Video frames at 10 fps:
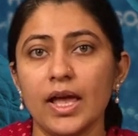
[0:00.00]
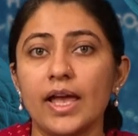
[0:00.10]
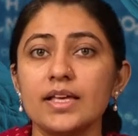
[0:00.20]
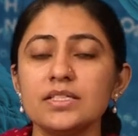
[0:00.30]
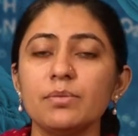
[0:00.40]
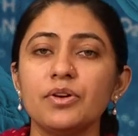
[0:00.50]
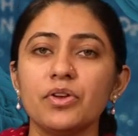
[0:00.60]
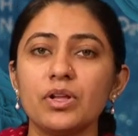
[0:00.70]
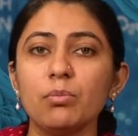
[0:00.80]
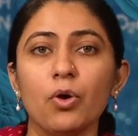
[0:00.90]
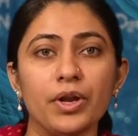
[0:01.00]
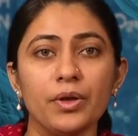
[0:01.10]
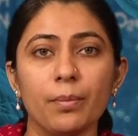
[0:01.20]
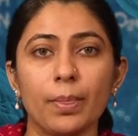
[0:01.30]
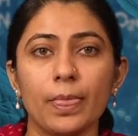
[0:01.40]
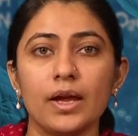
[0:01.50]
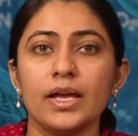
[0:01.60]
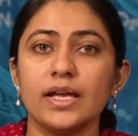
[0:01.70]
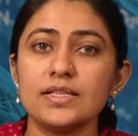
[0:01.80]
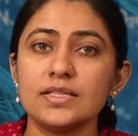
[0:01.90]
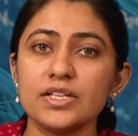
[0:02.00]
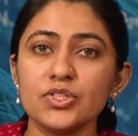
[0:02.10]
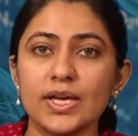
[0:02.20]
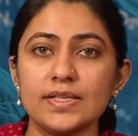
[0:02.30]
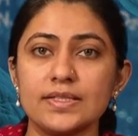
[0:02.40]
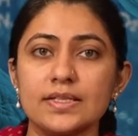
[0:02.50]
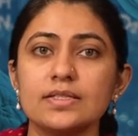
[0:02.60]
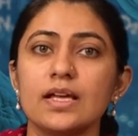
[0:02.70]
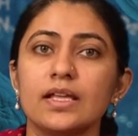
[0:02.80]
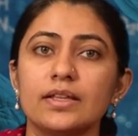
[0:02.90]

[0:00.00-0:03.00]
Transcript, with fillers: Asymmetrical body. In such cases,